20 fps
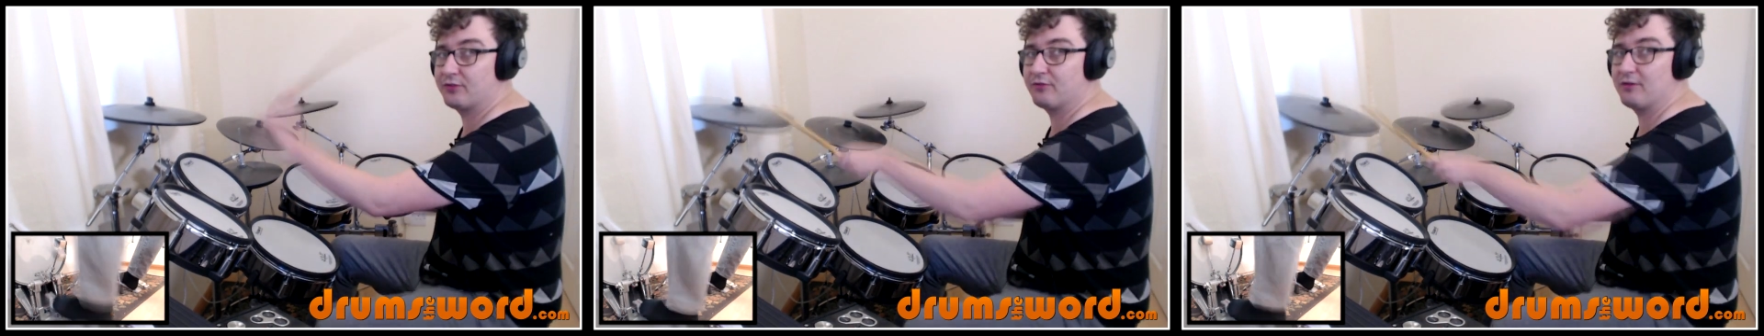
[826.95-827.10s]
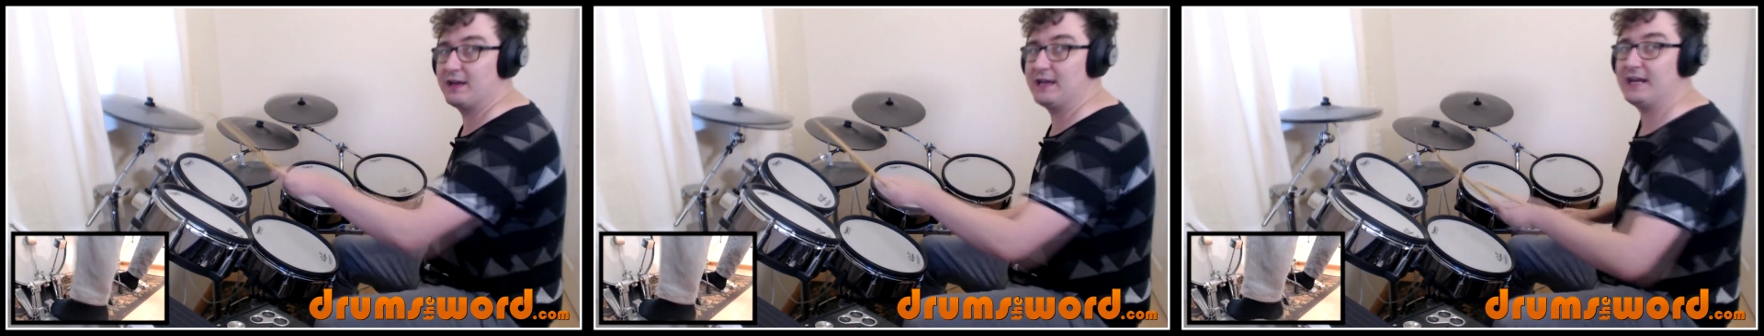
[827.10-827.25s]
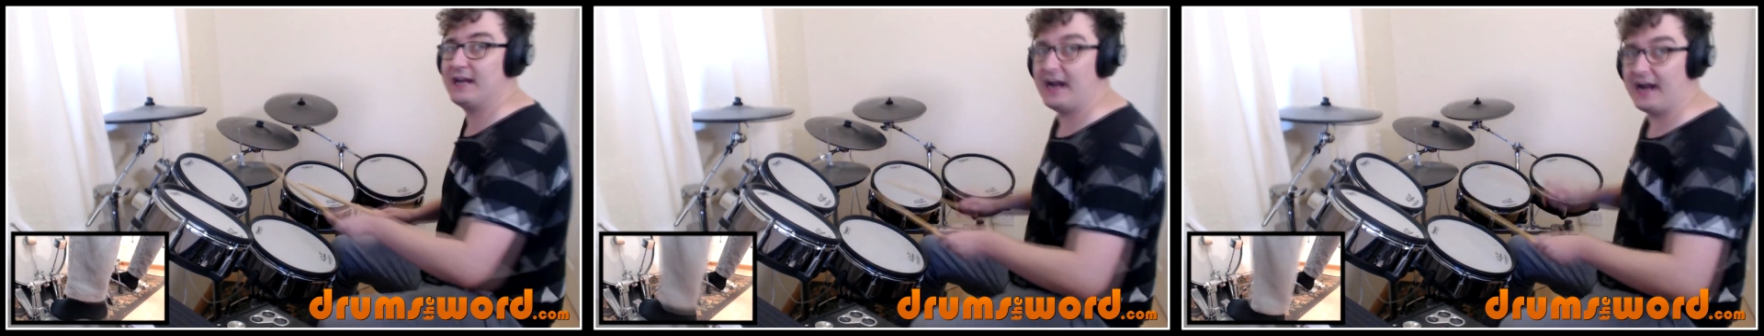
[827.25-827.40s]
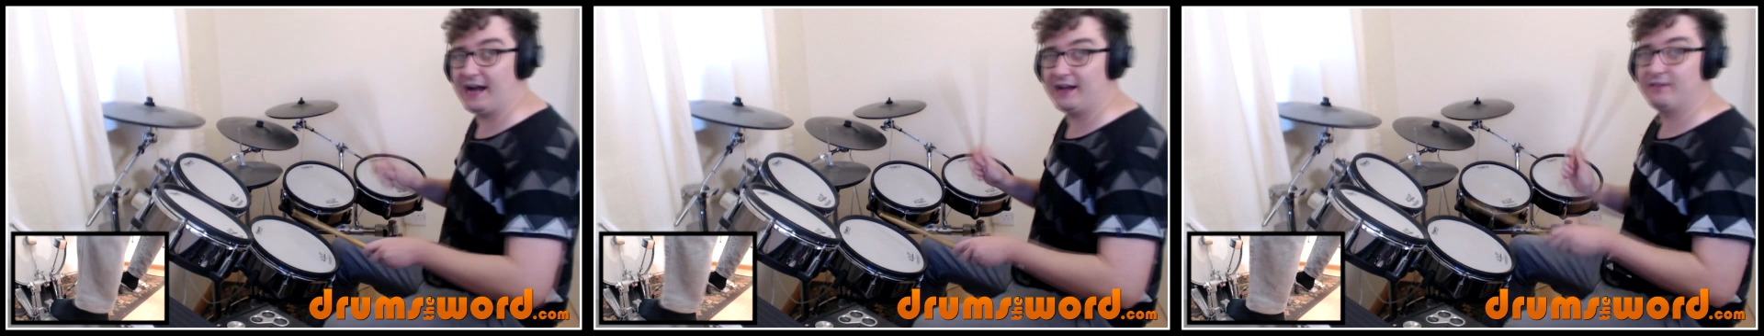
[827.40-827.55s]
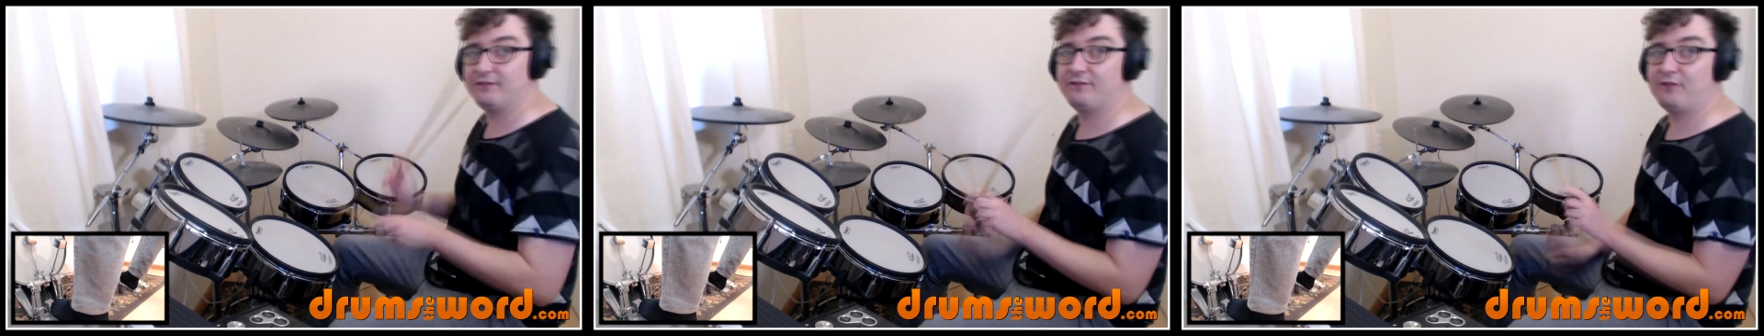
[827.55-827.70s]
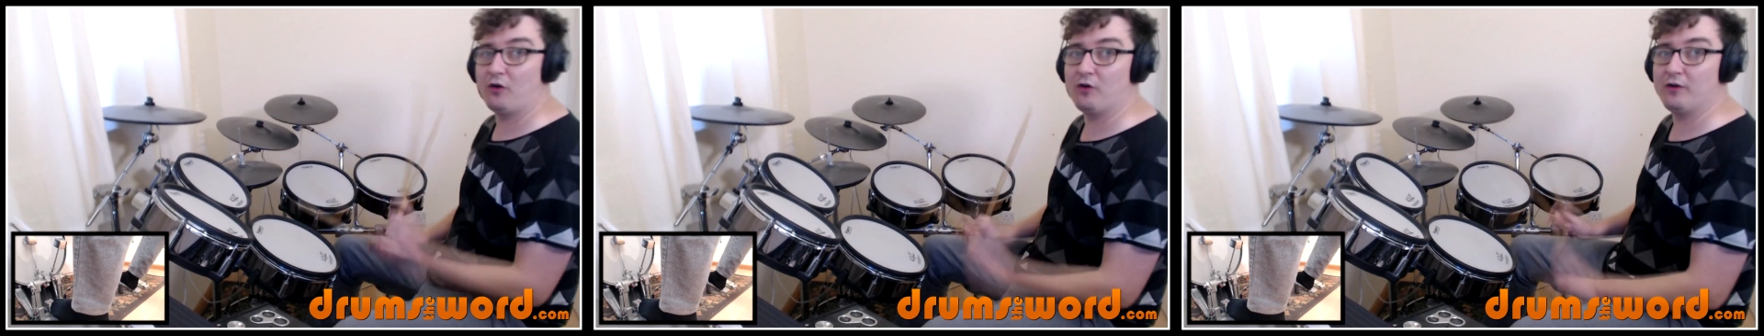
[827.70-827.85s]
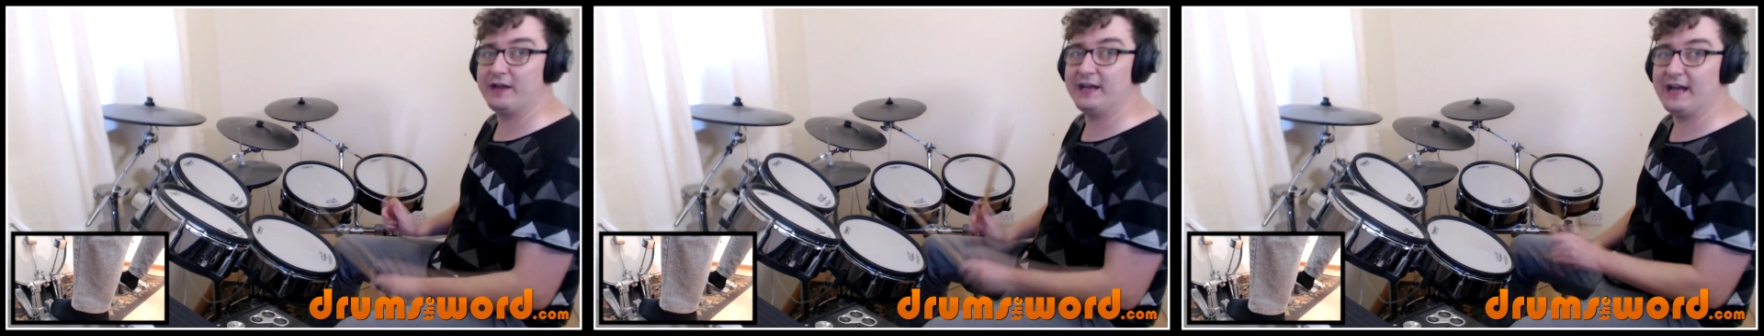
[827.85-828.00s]
three and
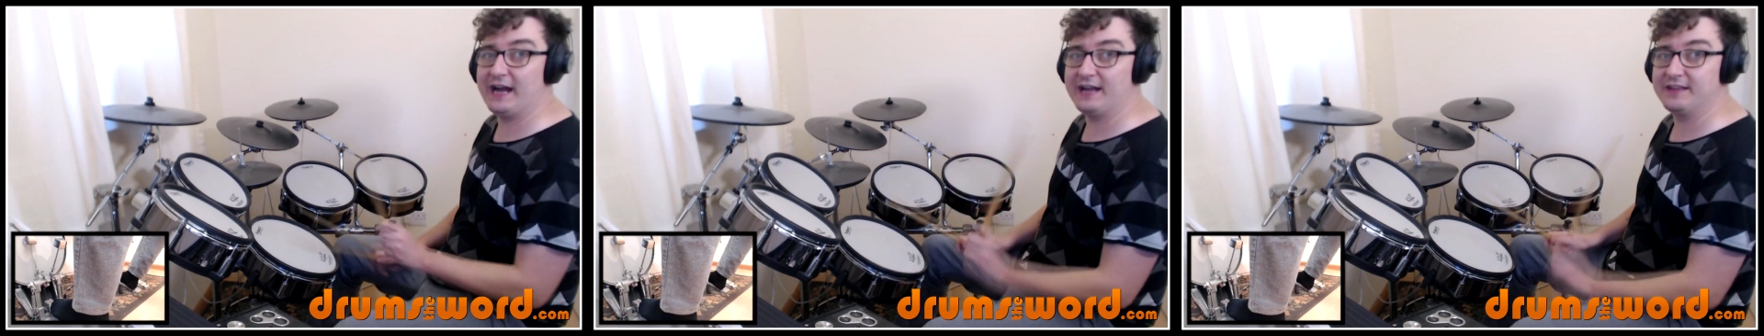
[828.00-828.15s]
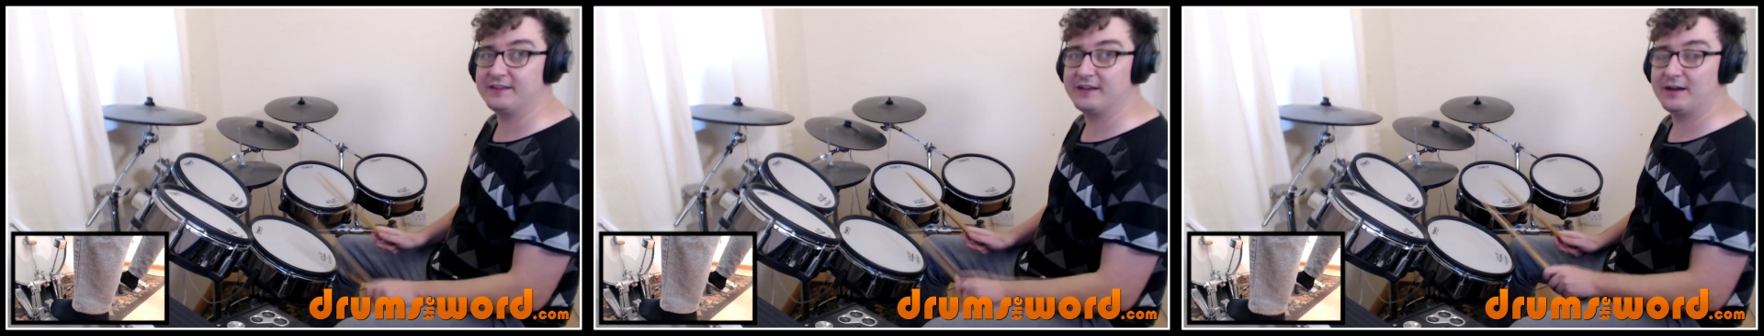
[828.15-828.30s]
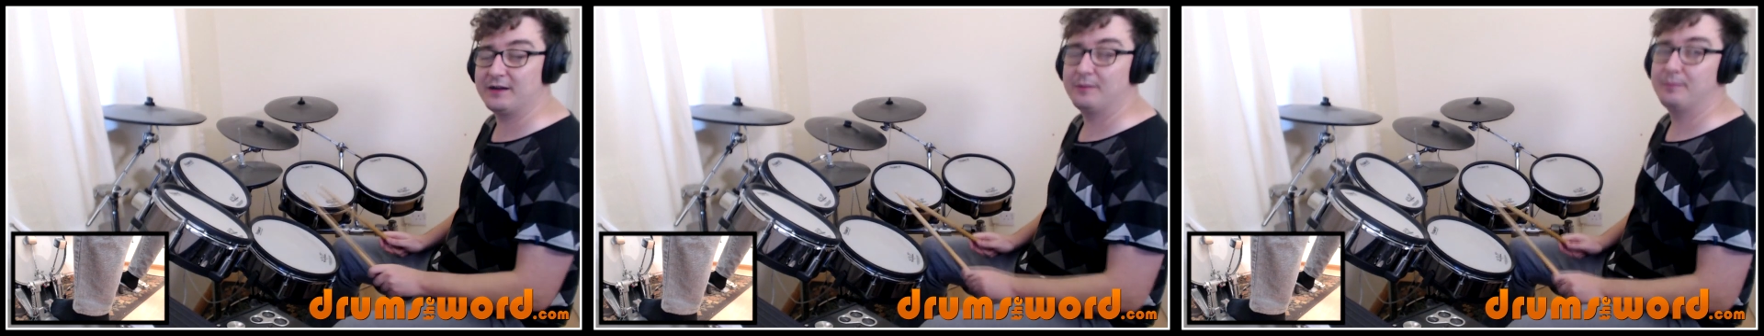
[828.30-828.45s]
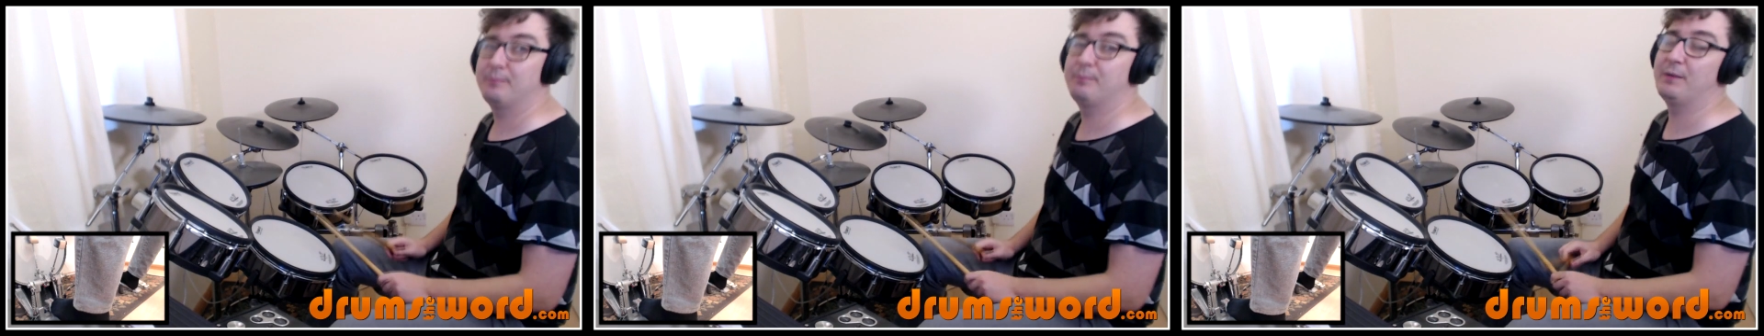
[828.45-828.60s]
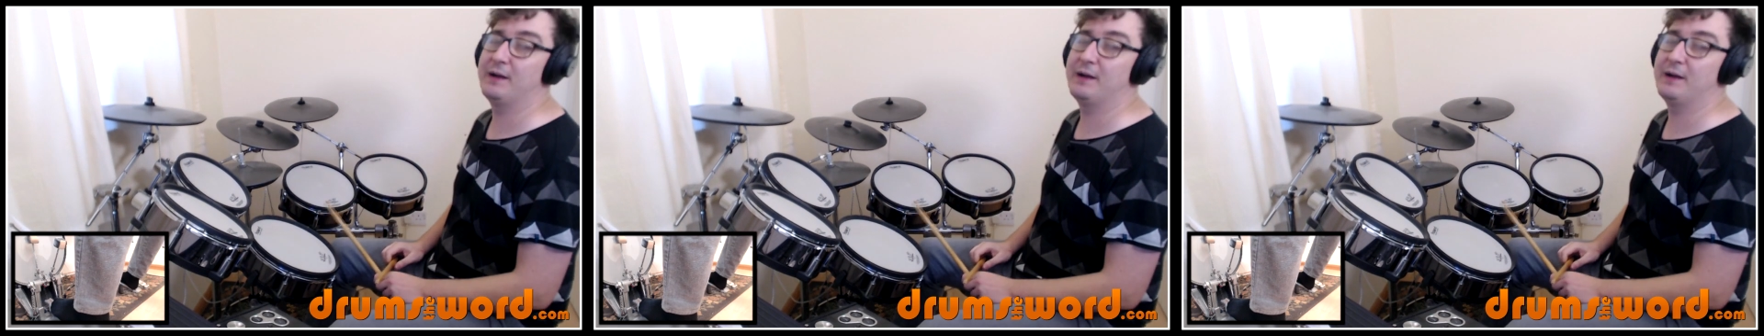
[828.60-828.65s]
three and the,